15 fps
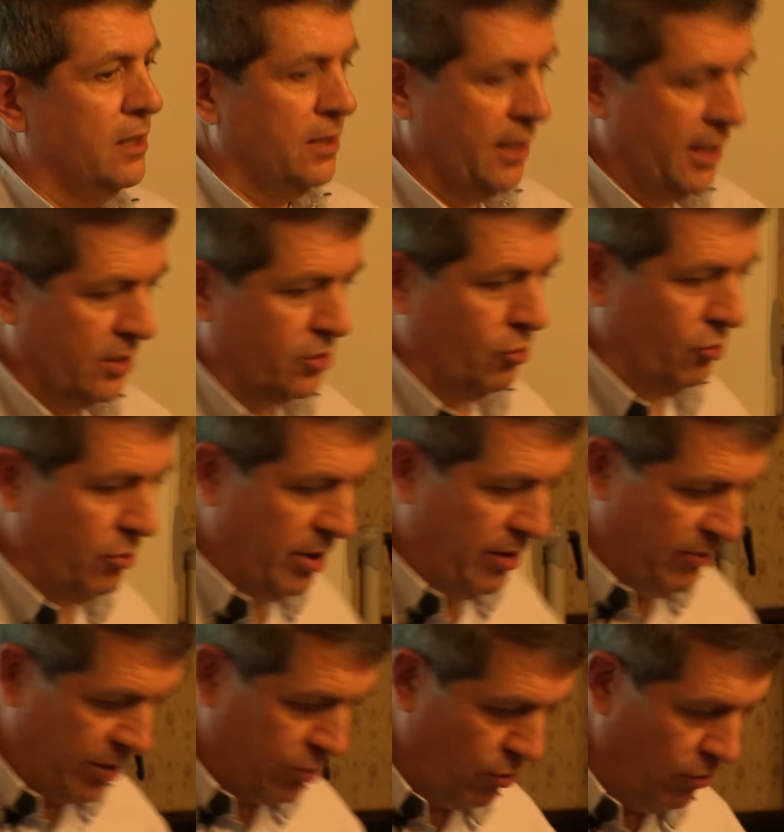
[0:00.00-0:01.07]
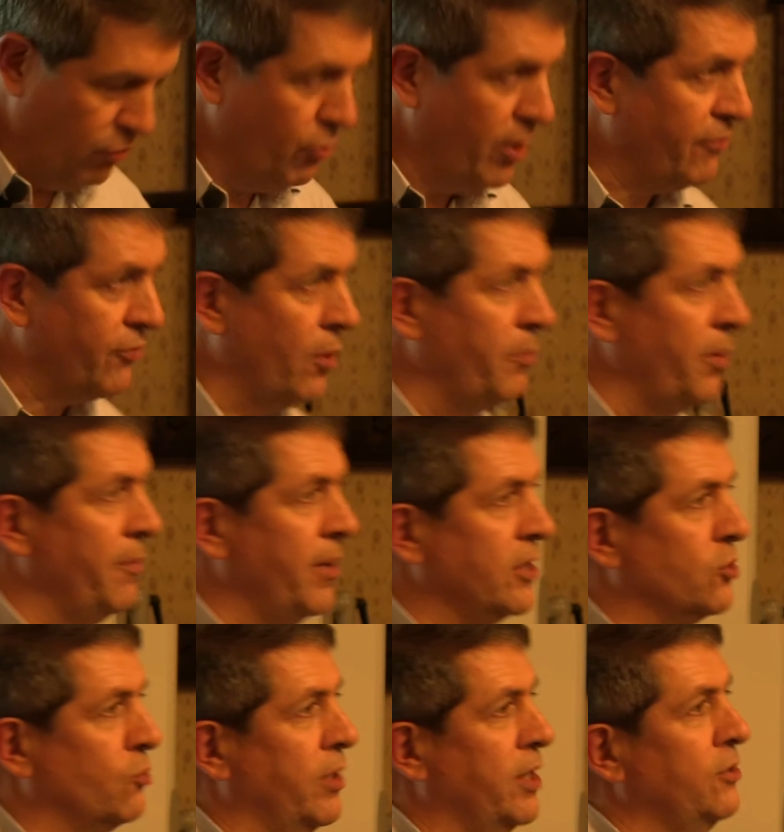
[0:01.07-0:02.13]
Yes, we have
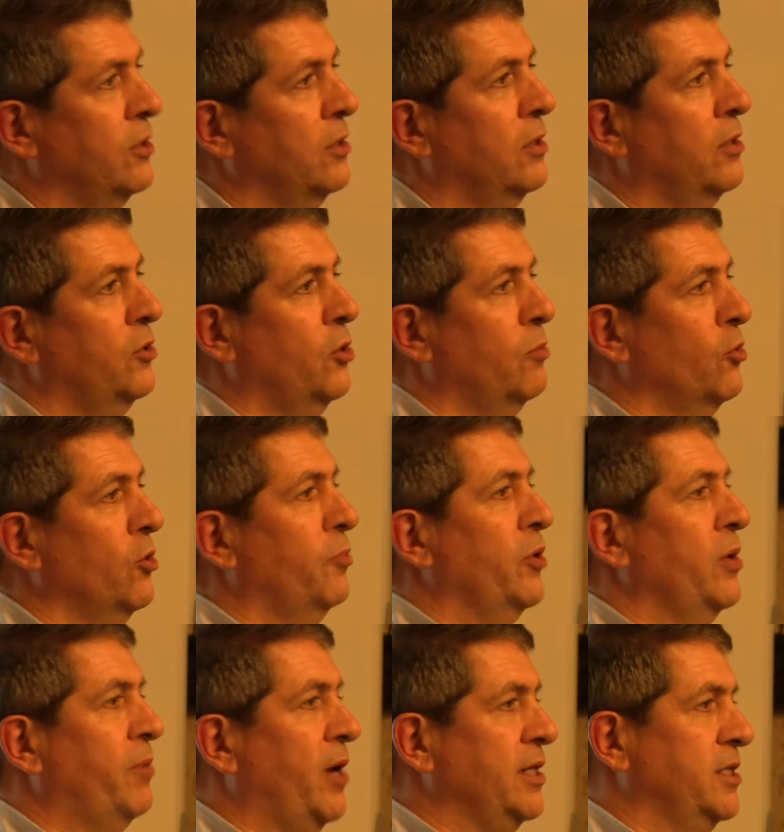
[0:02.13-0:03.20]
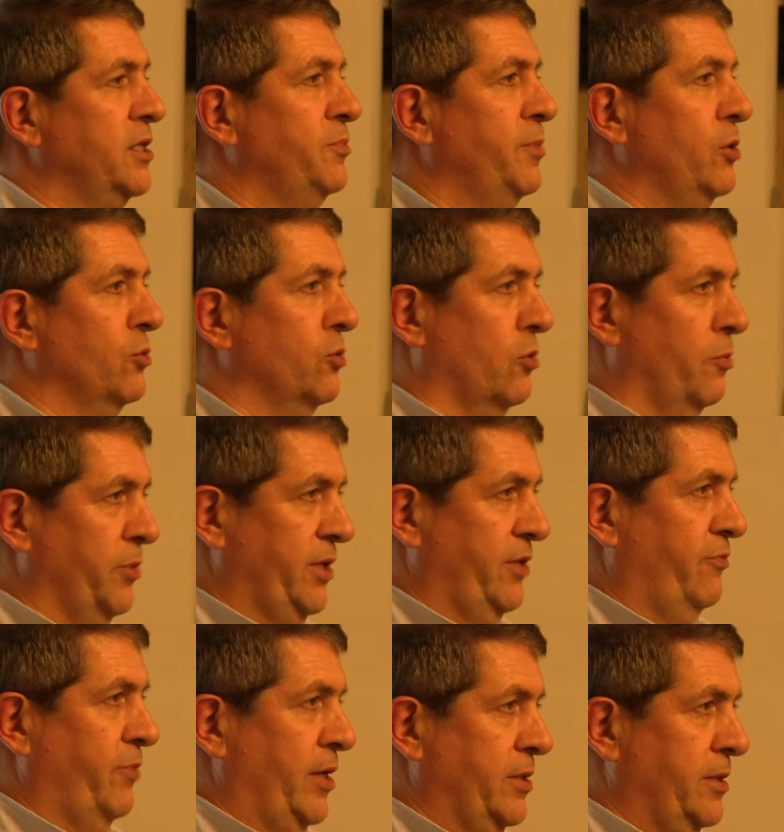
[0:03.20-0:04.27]
complements when the monopoly price is below the
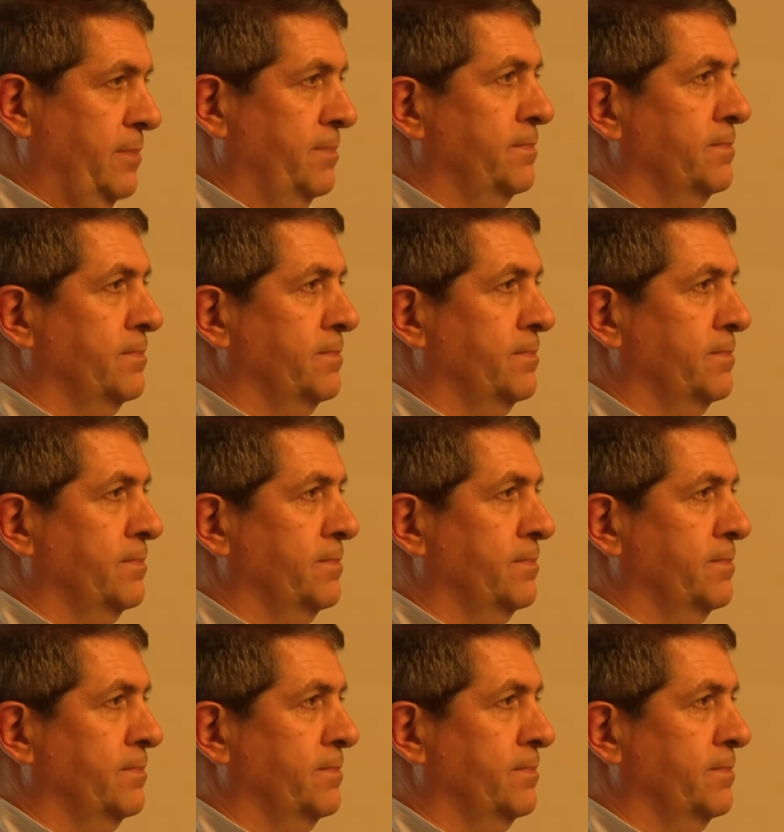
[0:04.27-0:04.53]
competitive price.